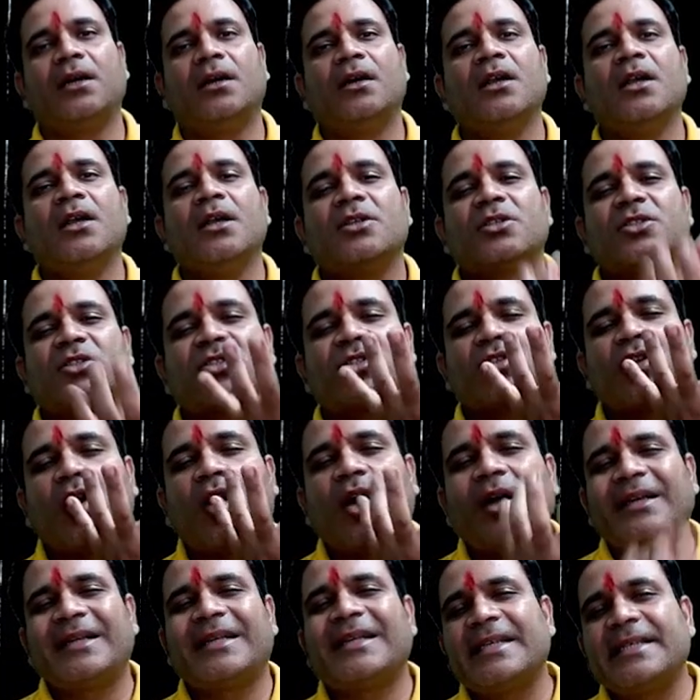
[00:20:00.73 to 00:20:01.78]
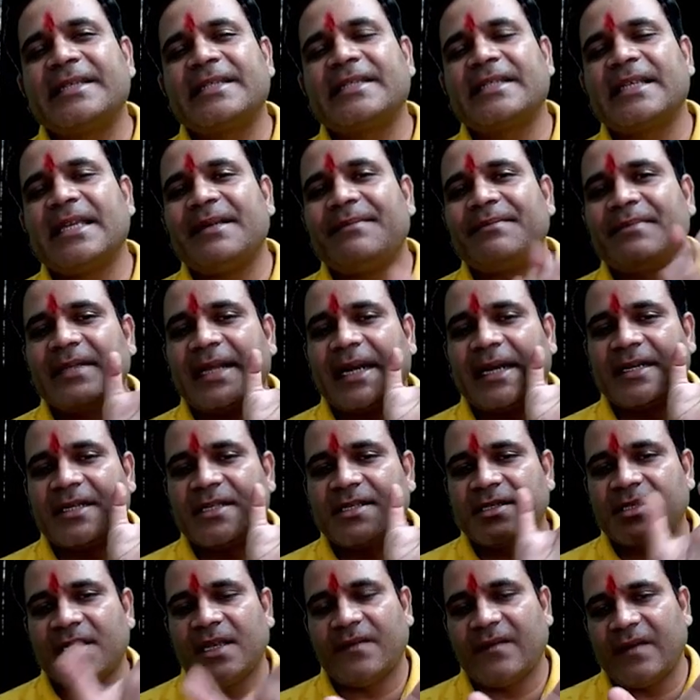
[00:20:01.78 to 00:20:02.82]
short concept that is
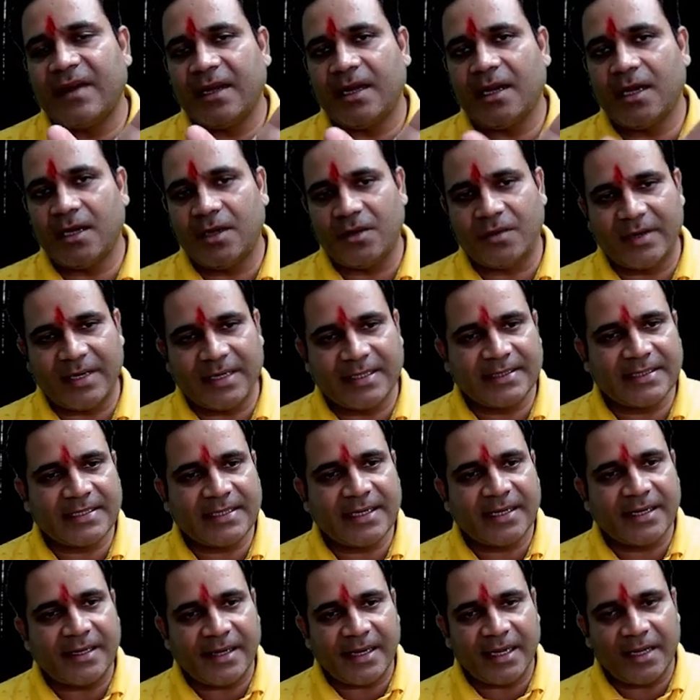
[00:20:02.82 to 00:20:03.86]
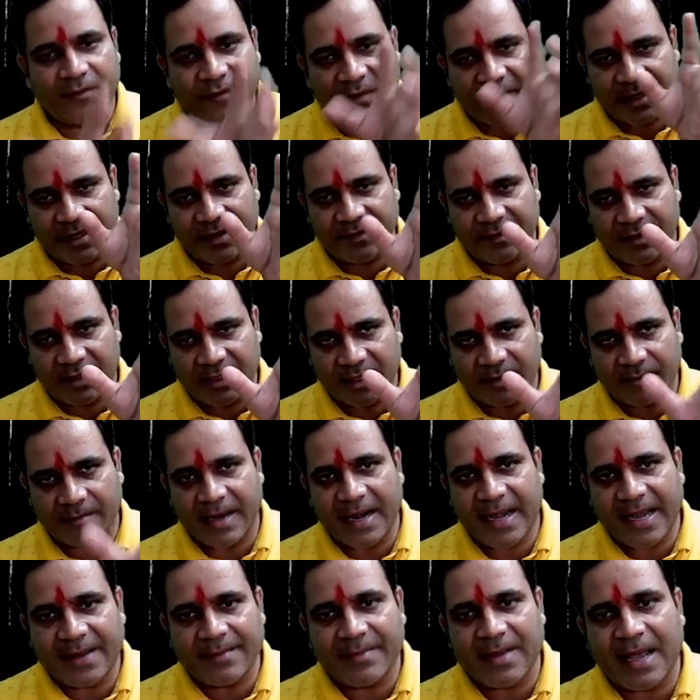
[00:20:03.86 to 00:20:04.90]
given in your NCERT, whatever the
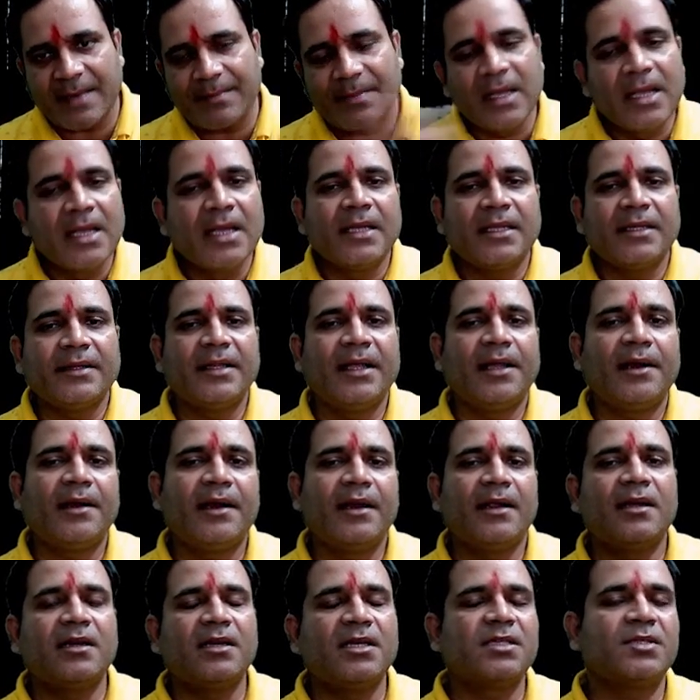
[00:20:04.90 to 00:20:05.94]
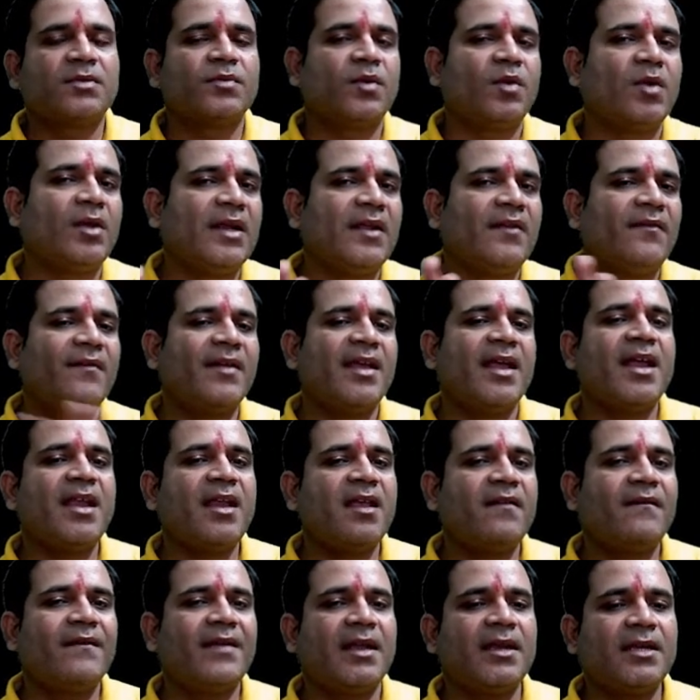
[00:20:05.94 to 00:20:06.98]
mind map there, here is only
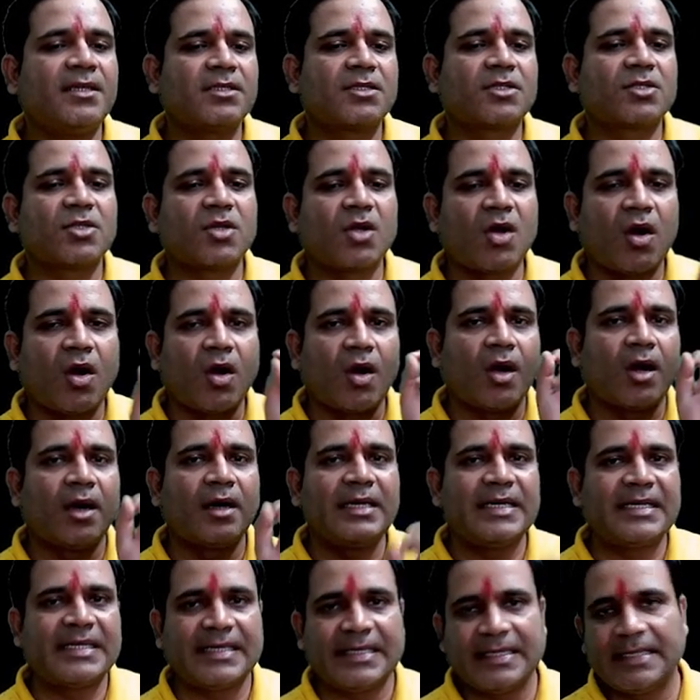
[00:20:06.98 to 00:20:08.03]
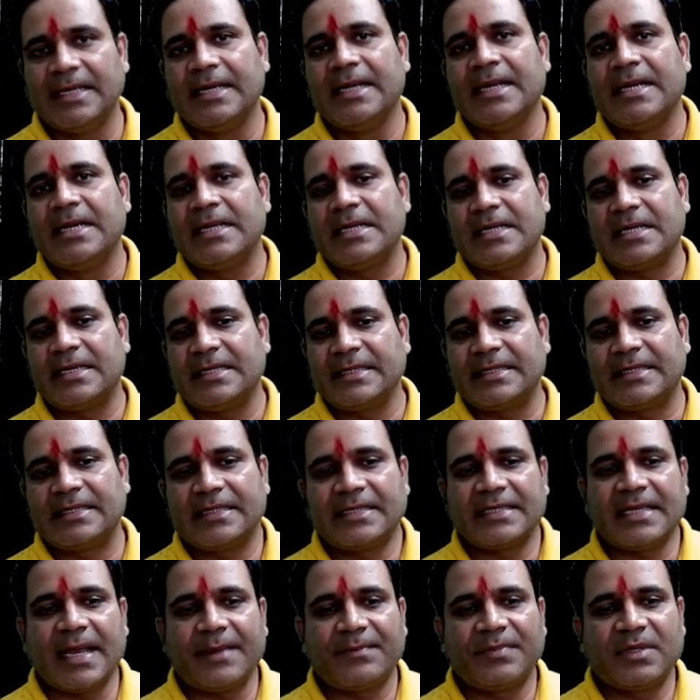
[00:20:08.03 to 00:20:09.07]
very short
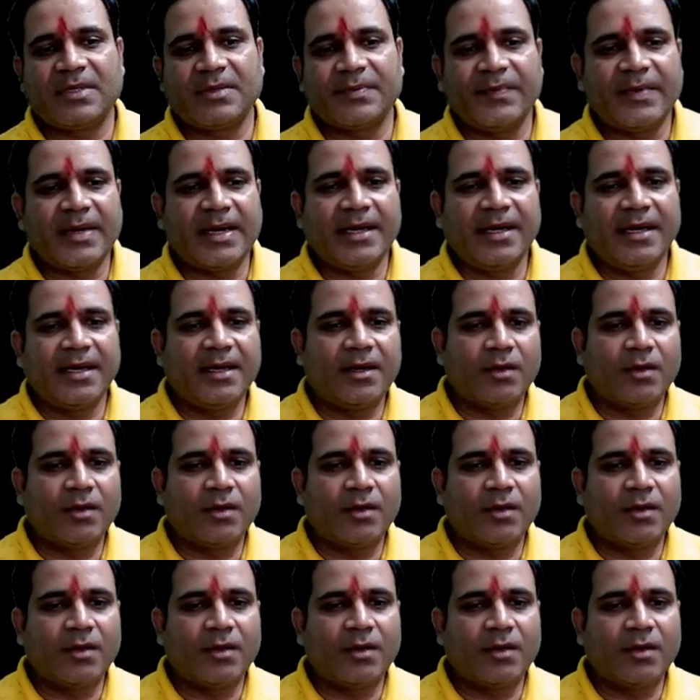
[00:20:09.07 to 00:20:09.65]
concept, my dear.